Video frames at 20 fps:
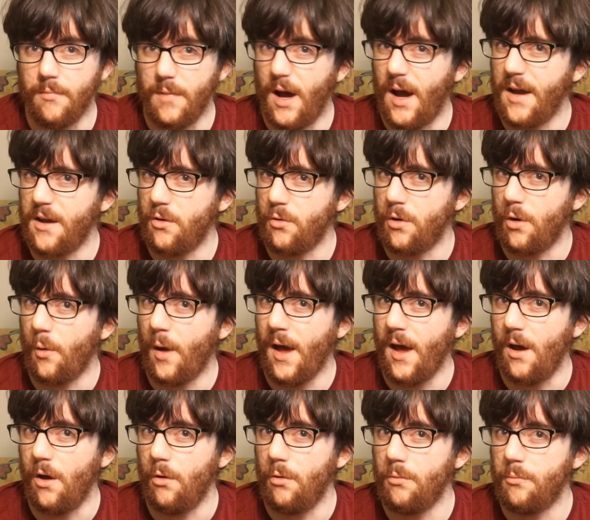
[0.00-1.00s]
I don't know
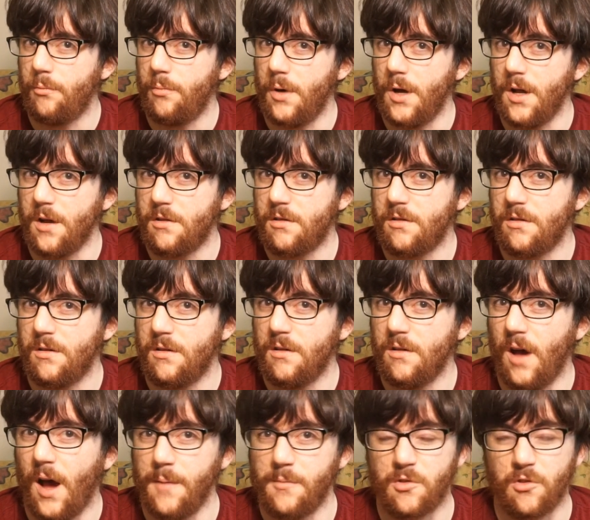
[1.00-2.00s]
how, but
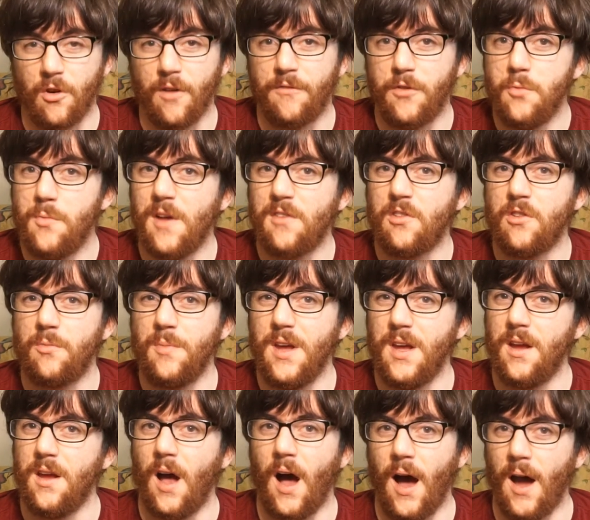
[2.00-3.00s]
I'm sure if you message
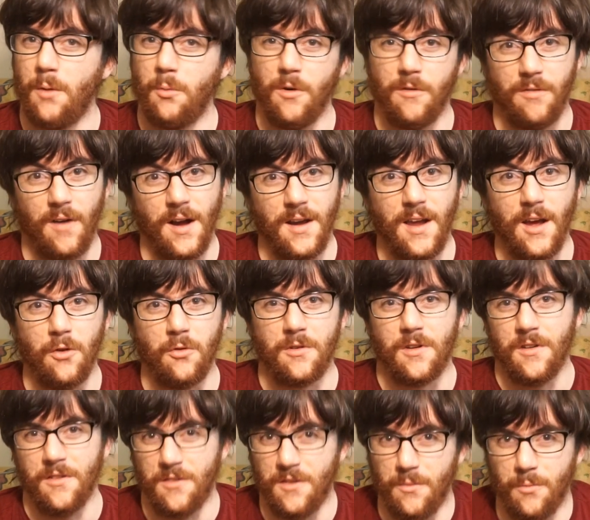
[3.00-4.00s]
me, I will find out,
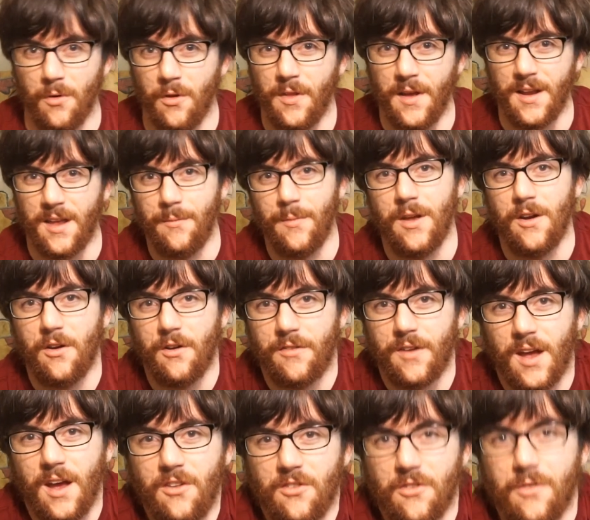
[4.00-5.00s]
because it will then give me a
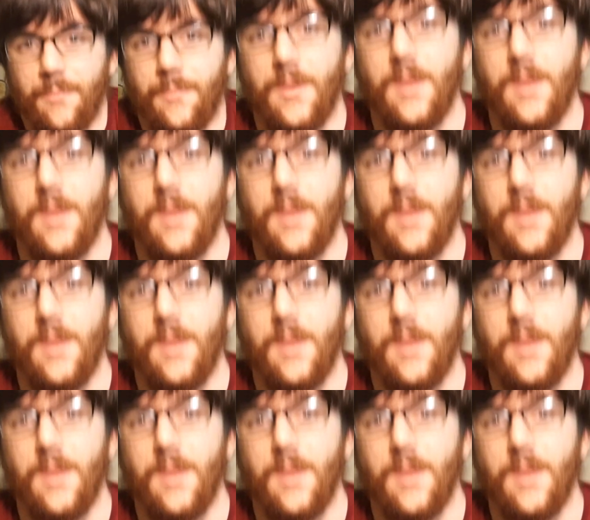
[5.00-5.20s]
notification.